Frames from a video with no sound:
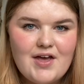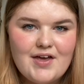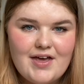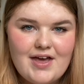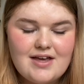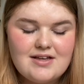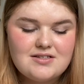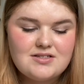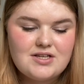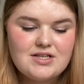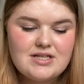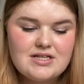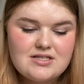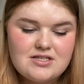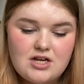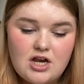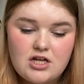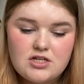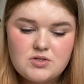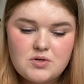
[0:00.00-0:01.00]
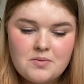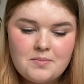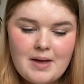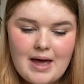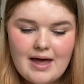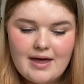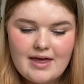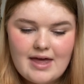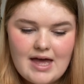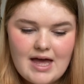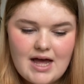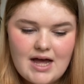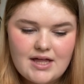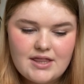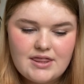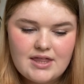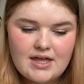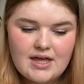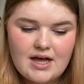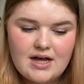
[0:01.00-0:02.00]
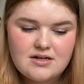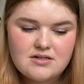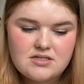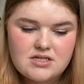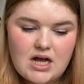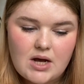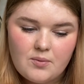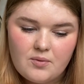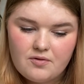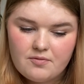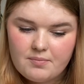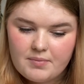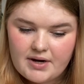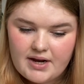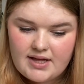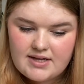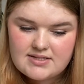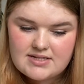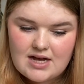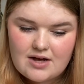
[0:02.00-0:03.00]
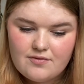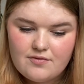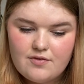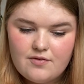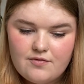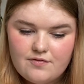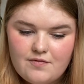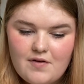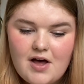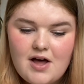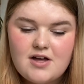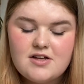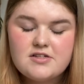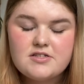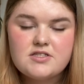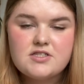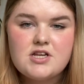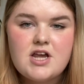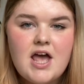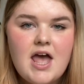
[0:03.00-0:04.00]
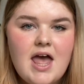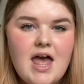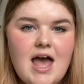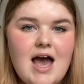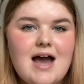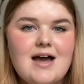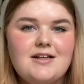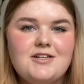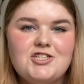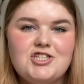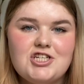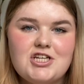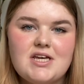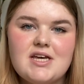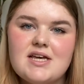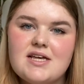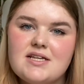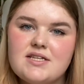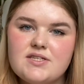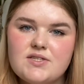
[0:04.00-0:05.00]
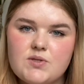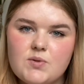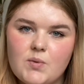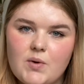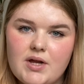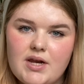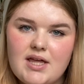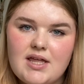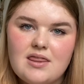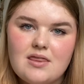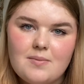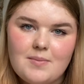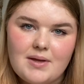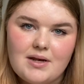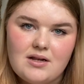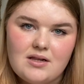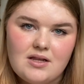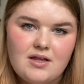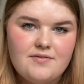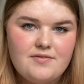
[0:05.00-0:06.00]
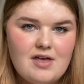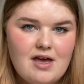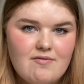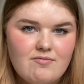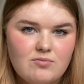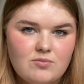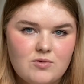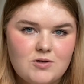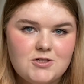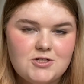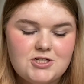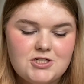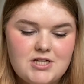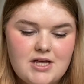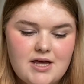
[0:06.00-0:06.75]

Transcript: Okay, so there's a lot to unpack here. I think I'll start with Monet's outfit first, and she is the one in the middle if you haven't watched